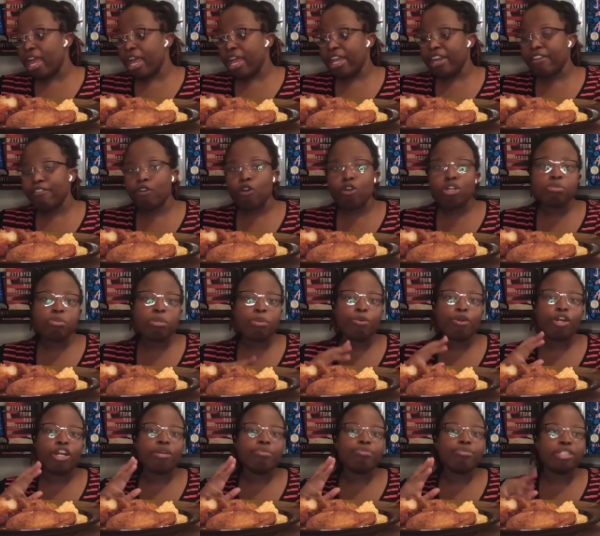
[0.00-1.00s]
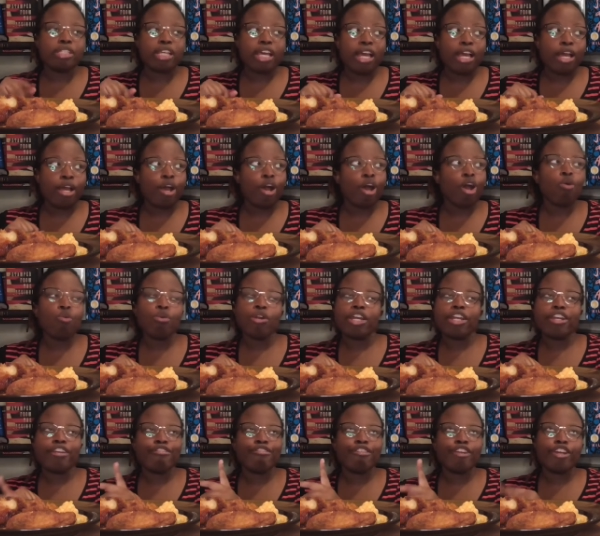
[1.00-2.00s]
And of course, people are upset. Oh, we're
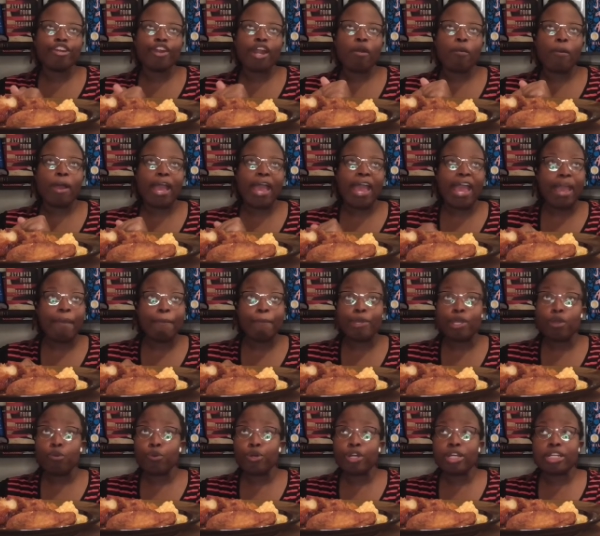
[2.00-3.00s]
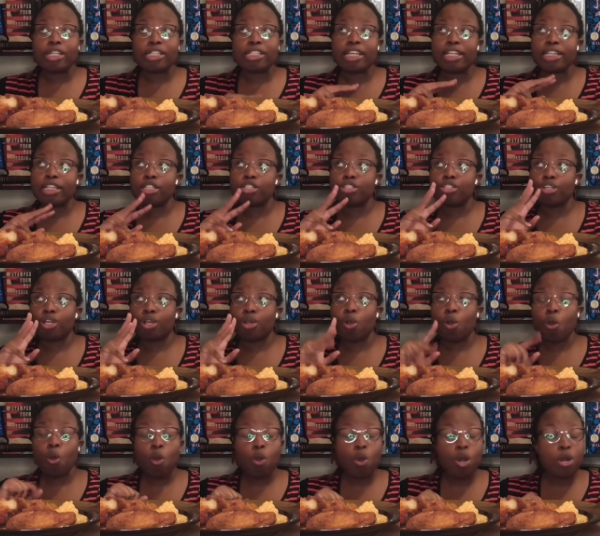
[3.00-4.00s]
gonna figure out what happened. We're gonna take this to
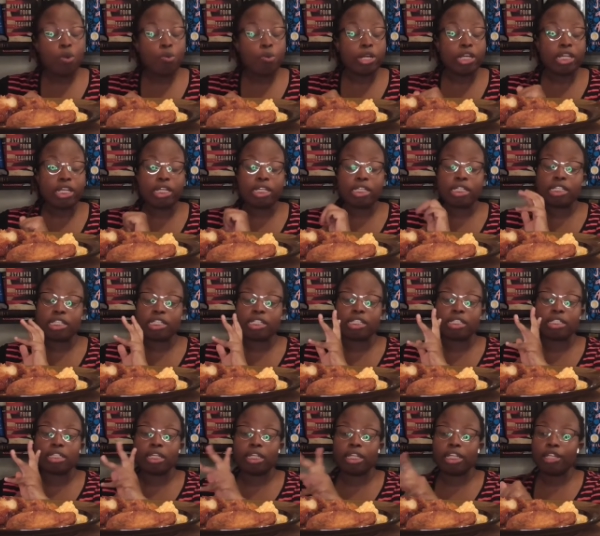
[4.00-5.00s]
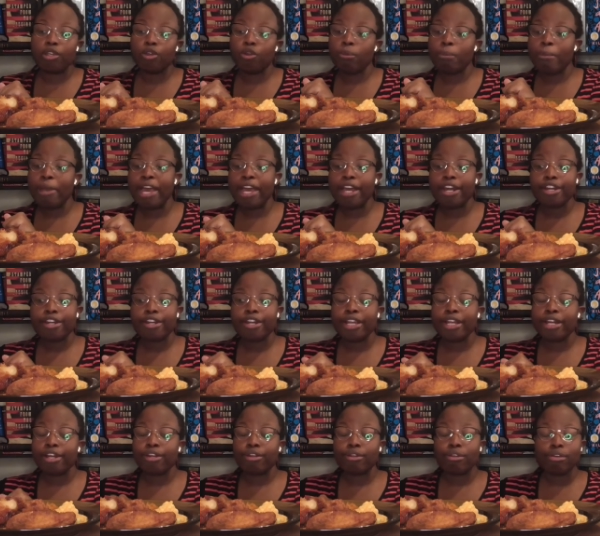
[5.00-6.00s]
court. We need to. This is a legal matter.
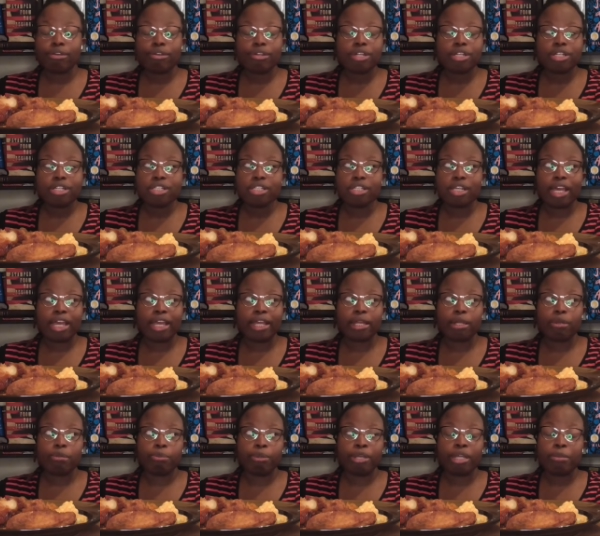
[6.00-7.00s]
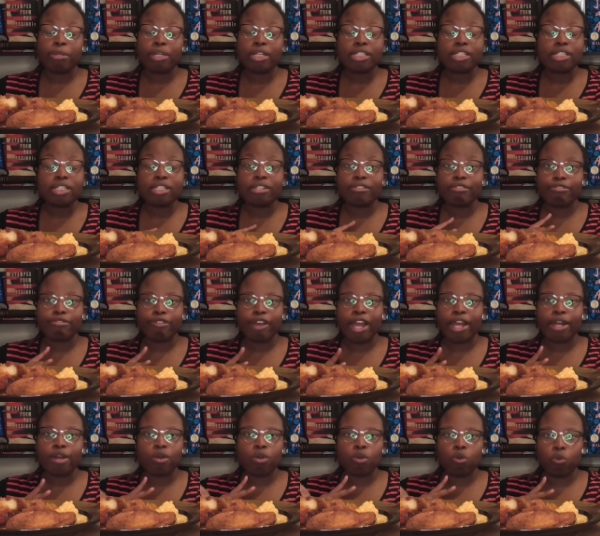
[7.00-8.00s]
And her lawyer is like, "Baby, this is the
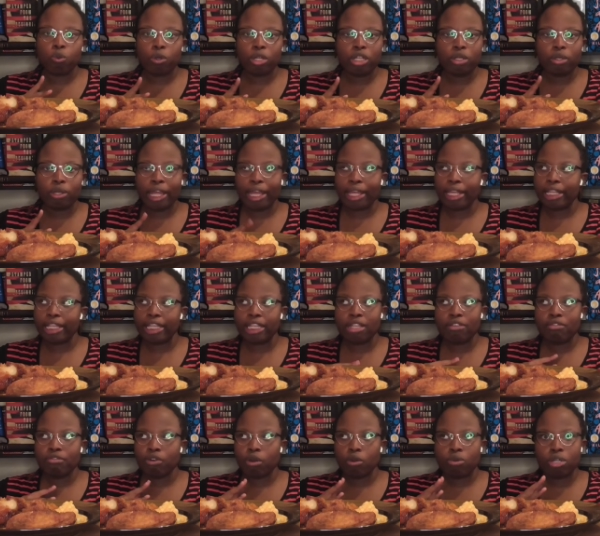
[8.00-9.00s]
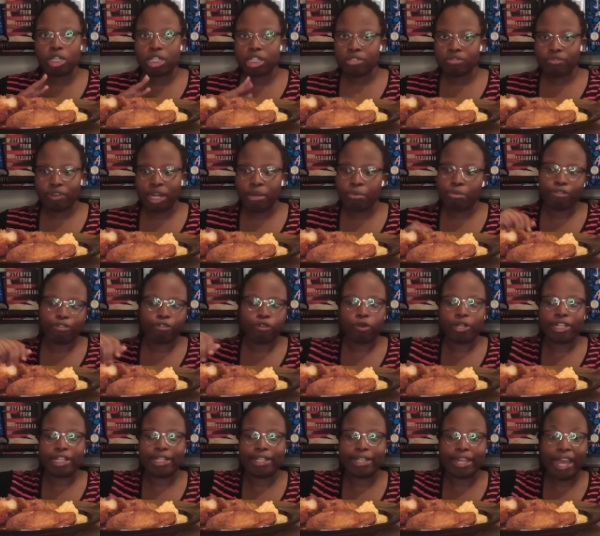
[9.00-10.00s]
final will. Like he wrote this right
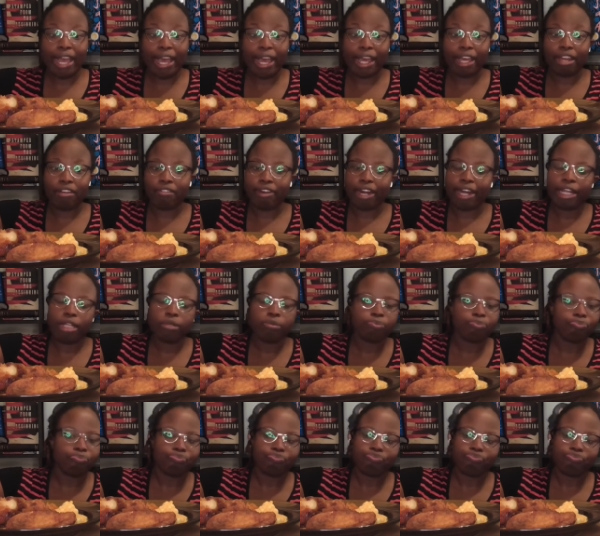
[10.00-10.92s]
before he died, right?"